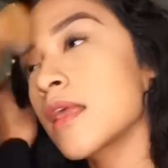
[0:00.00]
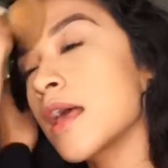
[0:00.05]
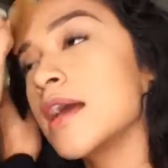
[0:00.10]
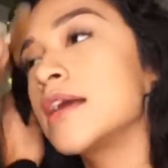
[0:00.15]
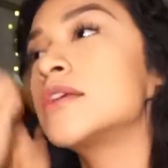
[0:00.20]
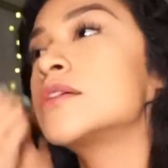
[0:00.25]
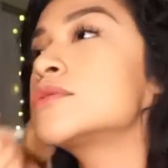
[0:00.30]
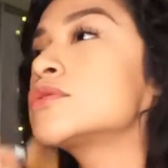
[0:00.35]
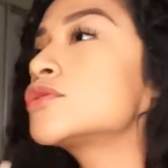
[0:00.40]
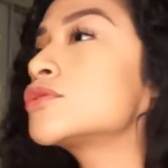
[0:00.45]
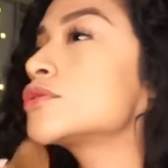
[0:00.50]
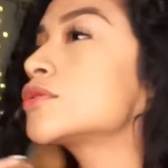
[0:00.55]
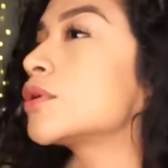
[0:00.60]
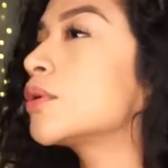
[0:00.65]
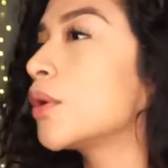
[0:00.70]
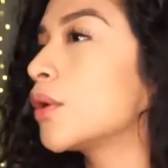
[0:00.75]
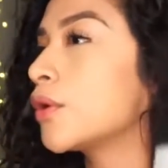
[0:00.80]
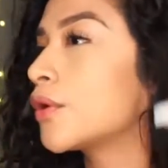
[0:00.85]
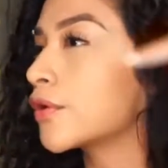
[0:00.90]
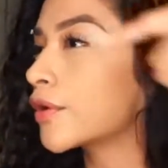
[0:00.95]
I don't do the
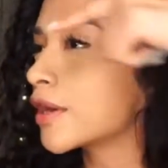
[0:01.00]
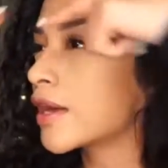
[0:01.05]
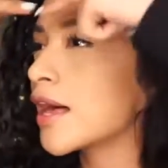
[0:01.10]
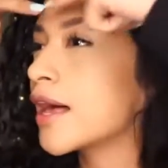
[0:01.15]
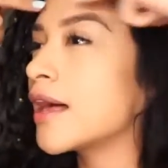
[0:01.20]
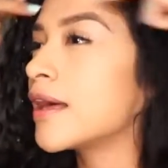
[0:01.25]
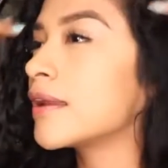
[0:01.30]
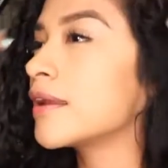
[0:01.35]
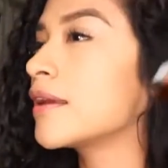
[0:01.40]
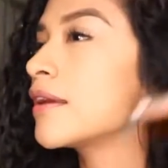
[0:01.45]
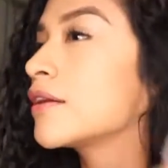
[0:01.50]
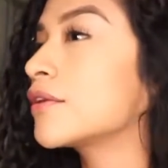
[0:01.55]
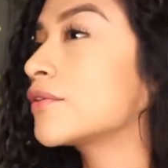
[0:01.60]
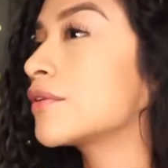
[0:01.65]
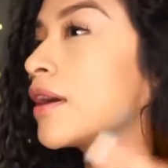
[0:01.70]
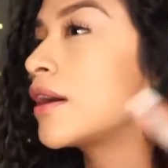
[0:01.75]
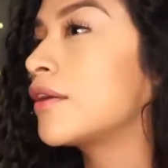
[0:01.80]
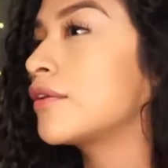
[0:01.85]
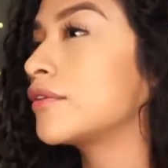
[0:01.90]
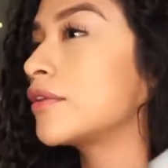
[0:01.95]
whole cutting
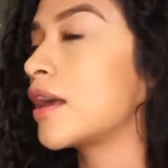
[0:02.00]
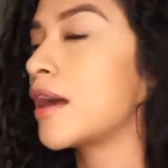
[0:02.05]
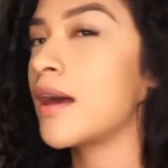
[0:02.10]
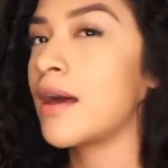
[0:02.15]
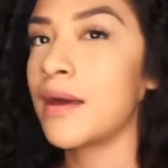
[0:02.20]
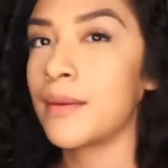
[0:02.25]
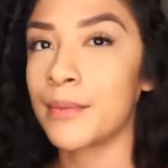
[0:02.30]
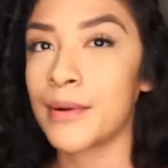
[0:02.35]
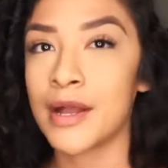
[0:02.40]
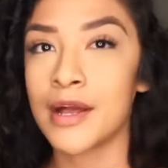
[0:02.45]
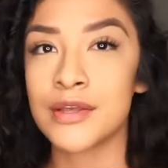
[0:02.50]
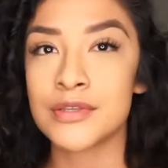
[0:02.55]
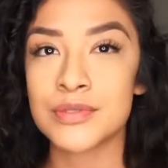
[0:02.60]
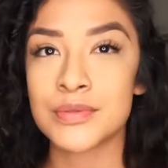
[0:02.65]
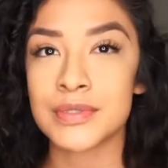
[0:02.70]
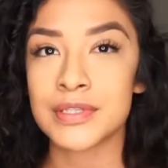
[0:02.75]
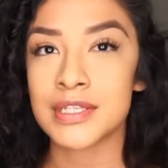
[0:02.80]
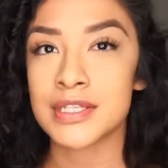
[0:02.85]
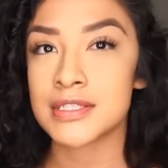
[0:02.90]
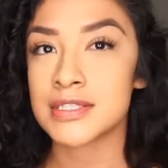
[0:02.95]
around the eyebrows
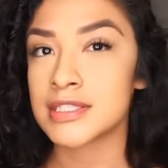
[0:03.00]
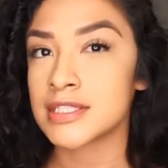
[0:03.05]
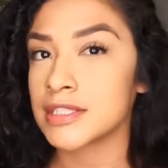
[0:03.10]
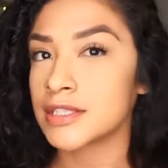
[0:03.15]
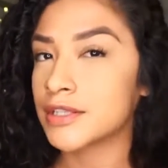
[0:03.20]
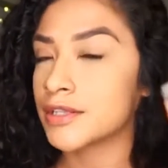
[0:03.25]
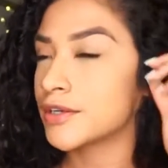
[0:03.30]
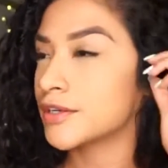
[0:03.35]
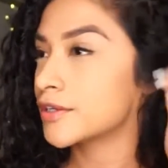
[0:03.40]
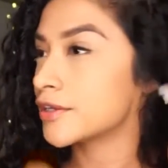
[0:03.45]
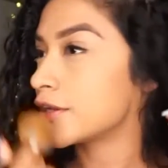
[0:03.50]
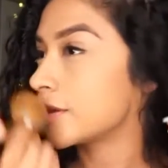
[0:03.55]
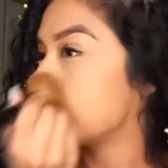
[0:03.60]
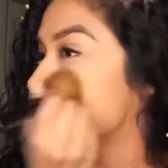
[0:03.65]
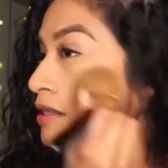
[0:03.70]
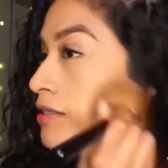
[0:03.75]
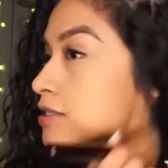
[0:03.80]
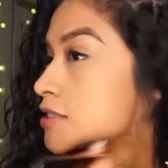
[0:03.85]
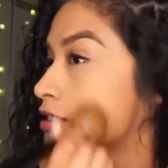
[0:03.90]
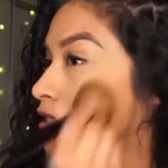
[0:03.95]
with concealer and all
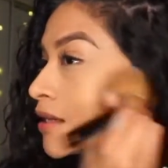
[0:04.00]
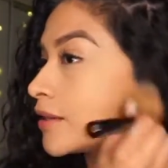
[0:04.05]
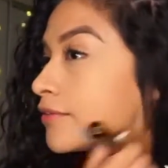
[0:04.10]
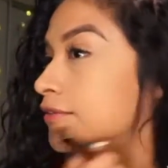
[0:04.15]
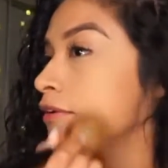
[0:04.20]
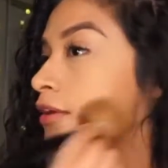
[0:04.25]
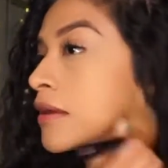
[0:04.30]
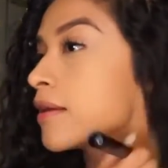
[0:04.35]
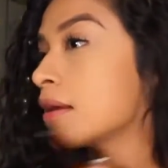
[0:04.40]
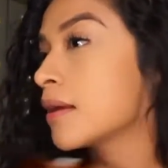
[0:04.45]
that stuff.